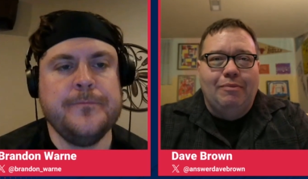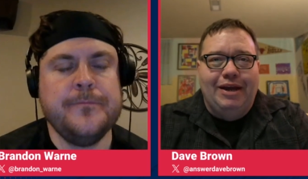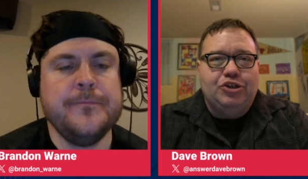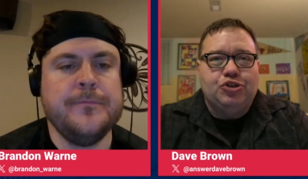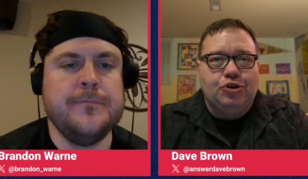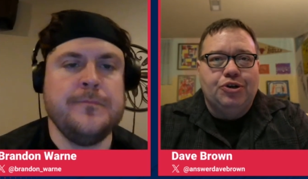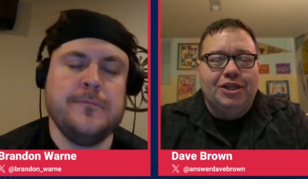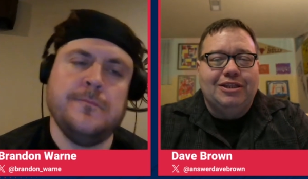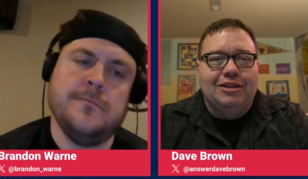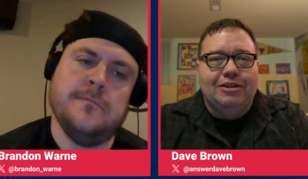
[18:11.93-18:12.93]
Speaker 1: to make sure
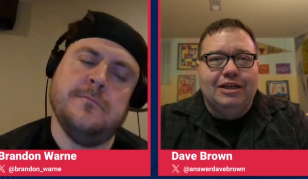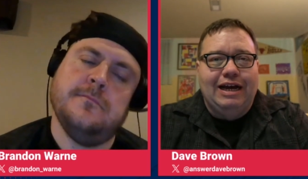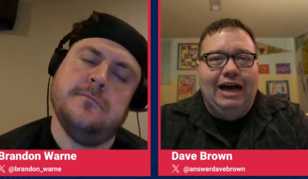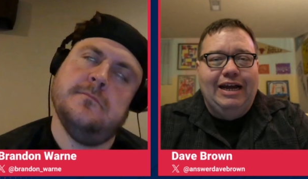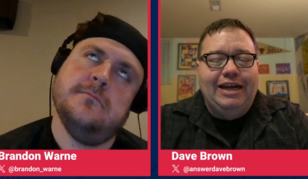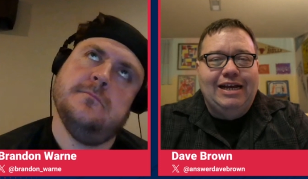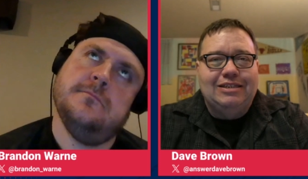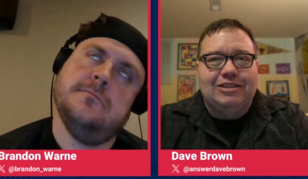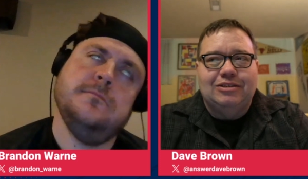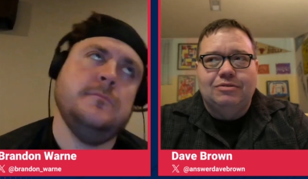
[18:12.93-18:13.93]
that the, the guy
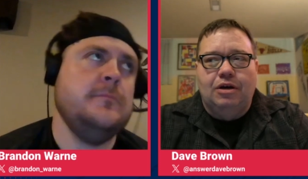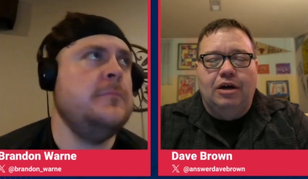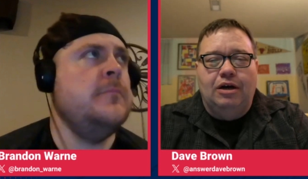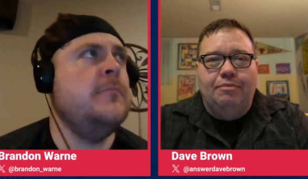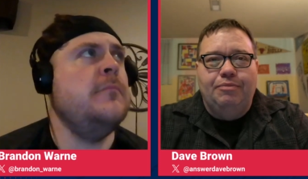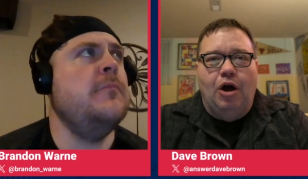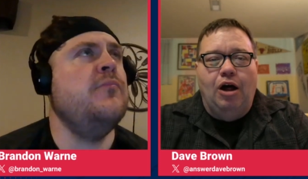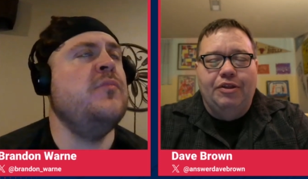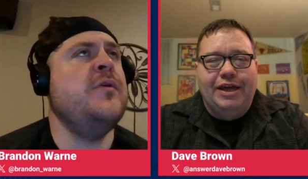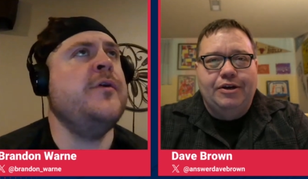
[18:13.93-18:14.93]
has uh,
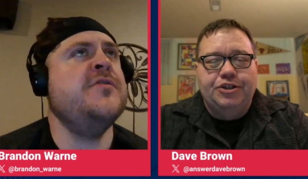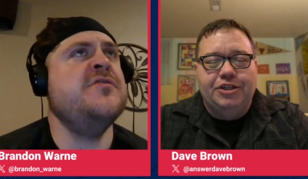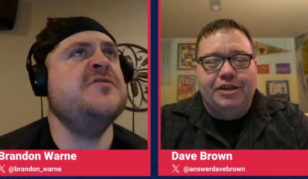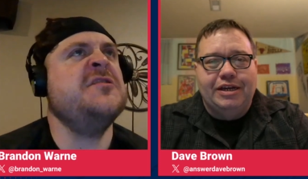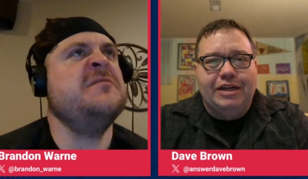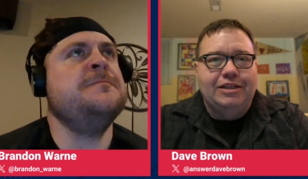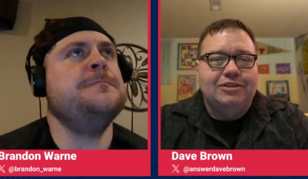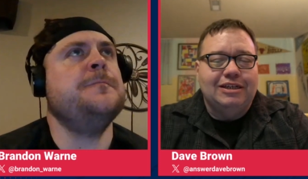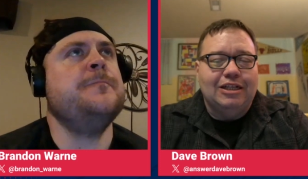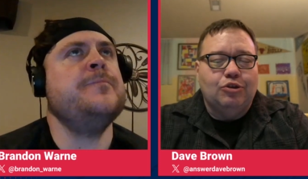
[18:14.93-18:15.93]
all the energy that he needs
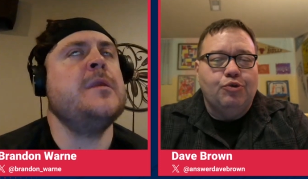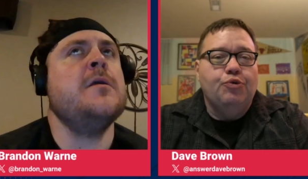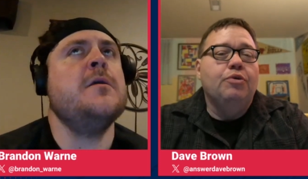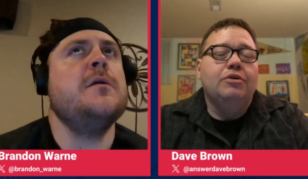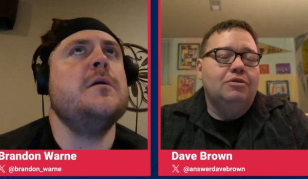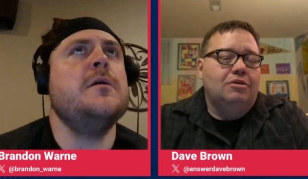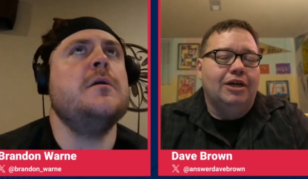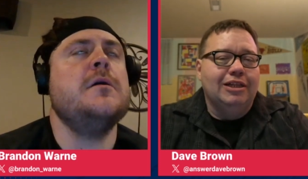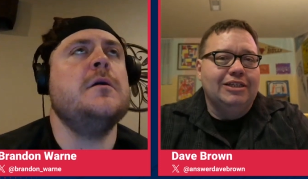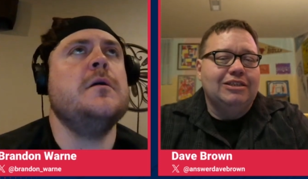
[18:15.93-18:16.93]
to get through
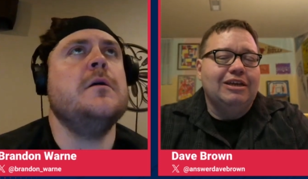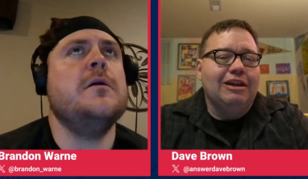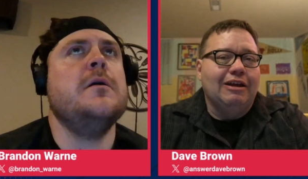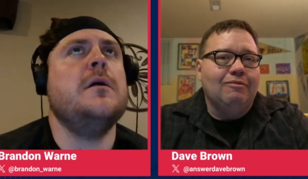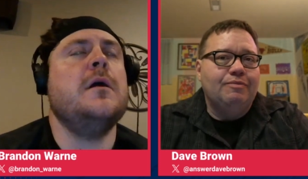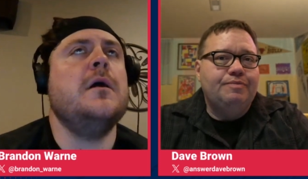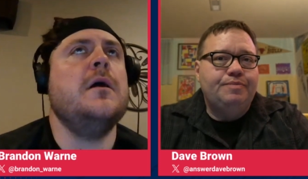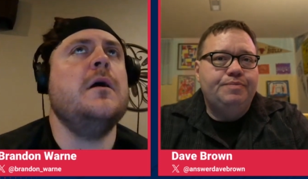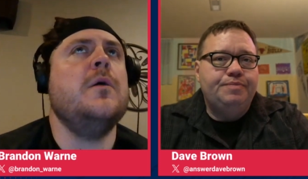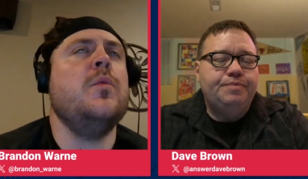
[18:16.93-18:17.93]
at least the inning.
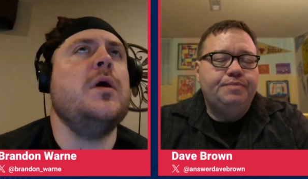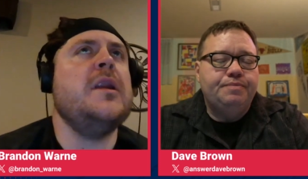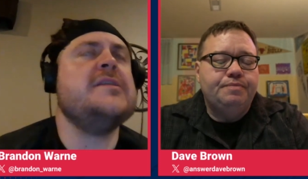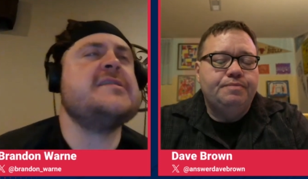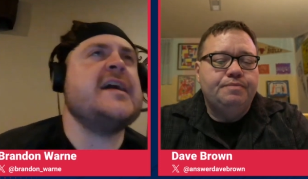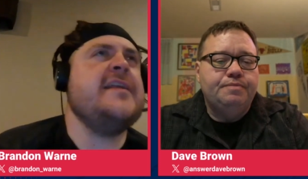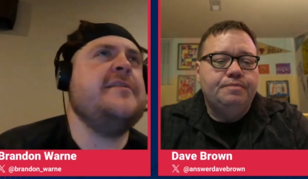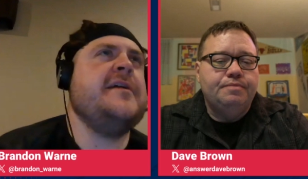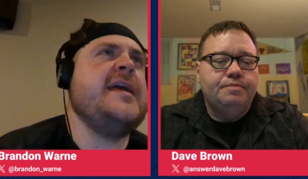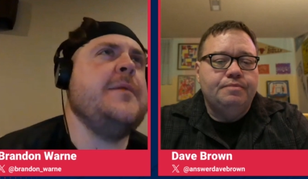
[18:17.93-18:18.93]
Speaker 2: Well, and it's kind of
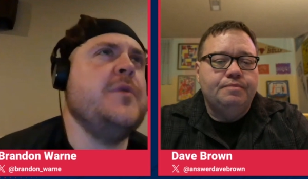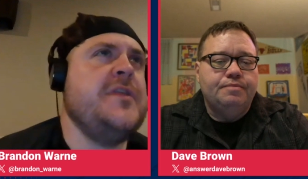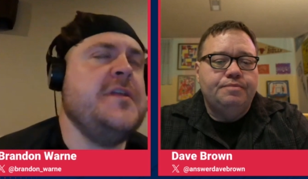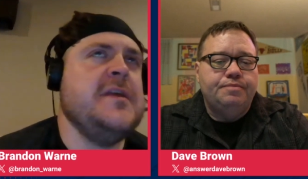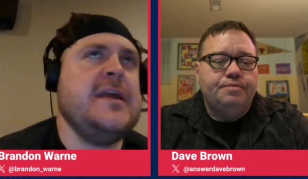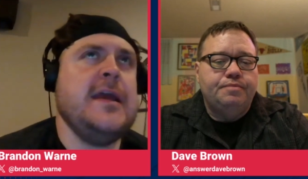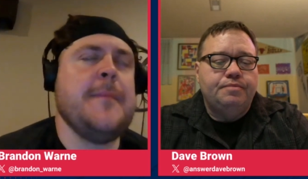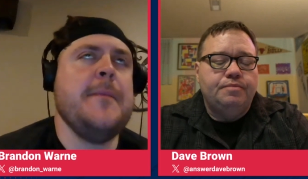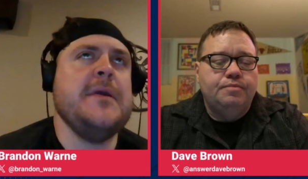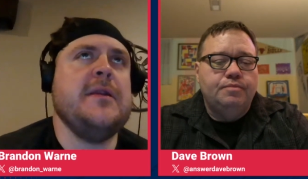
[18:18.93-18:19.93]
the game within the
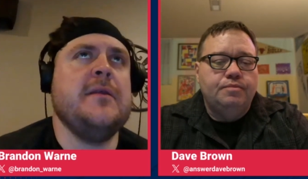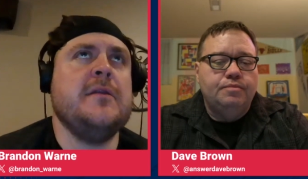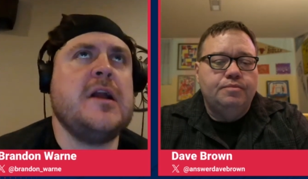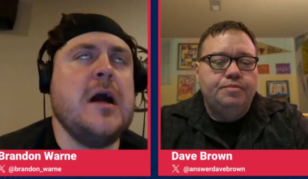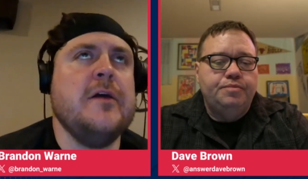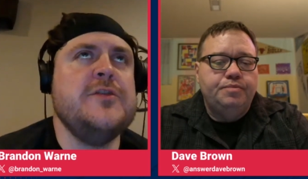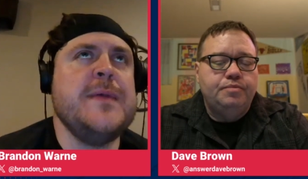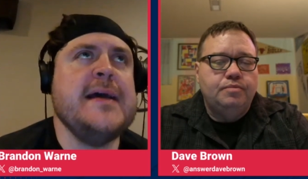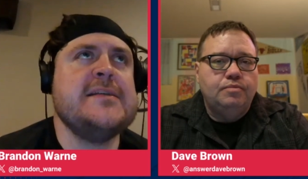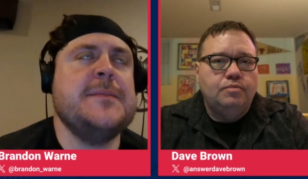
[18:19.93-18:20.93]
game. I mean, in college mm-hmm.
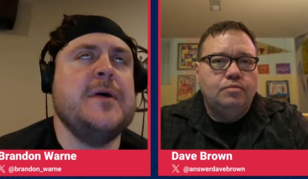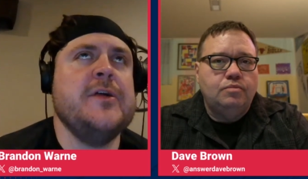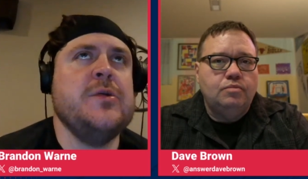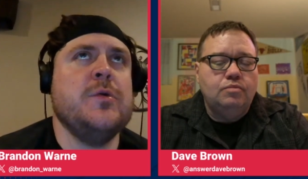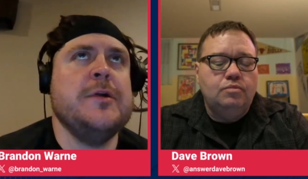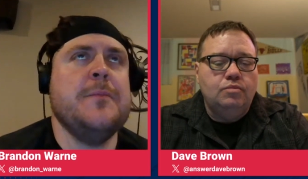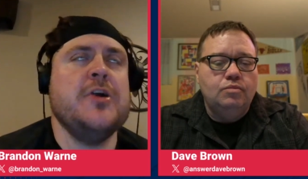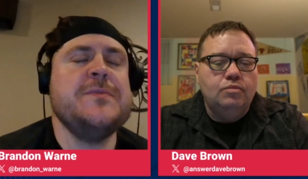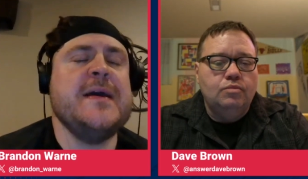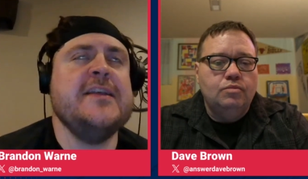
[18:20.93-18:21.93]
basketball, you know, we're in
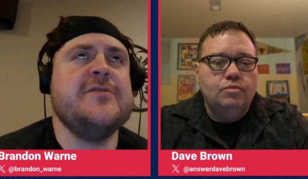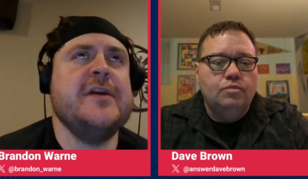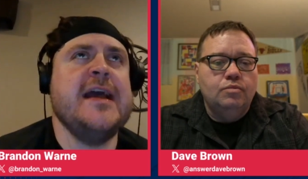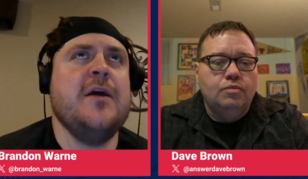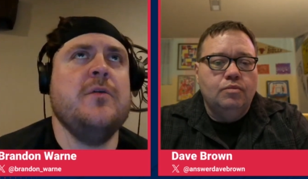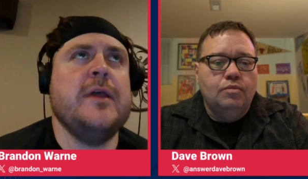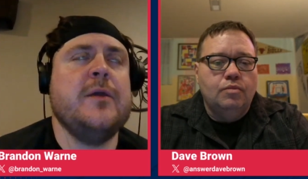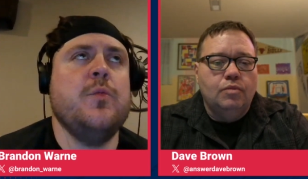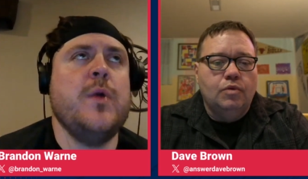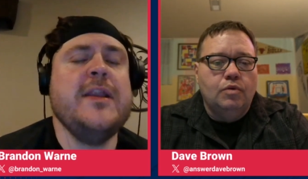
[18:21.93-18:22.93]
March Madness right now.
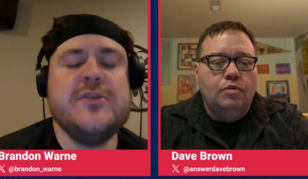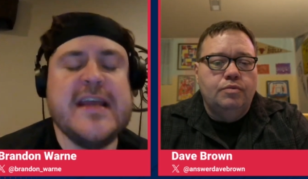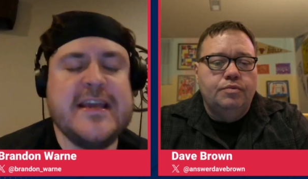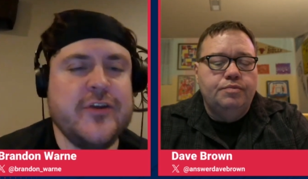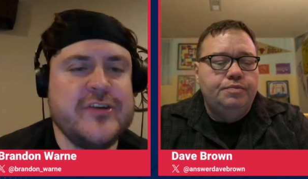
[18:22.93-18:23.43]
Like when you take your